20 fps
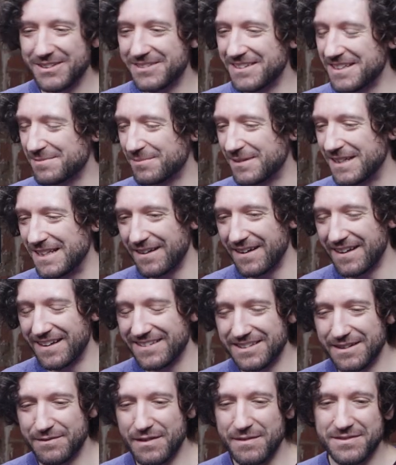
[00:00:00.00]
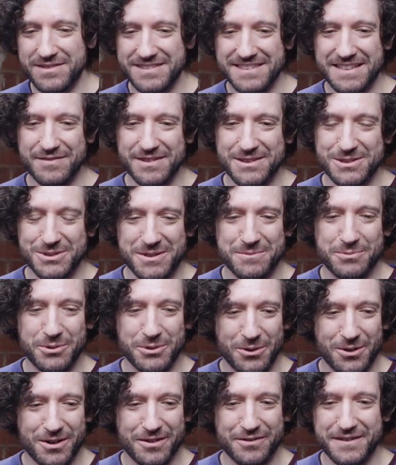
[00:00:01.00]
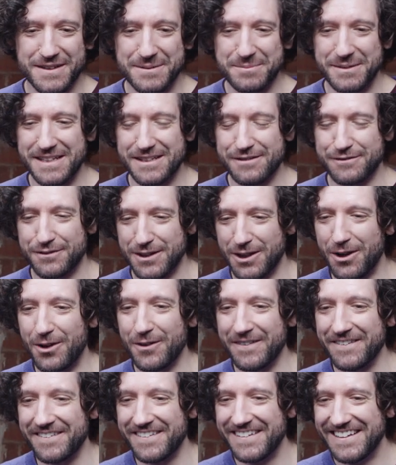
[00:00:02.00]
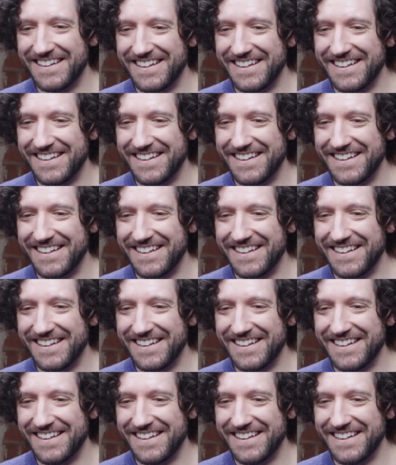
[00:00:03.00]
goodness me, I don't know if you've ever seen Victorian pornography, but it's full on.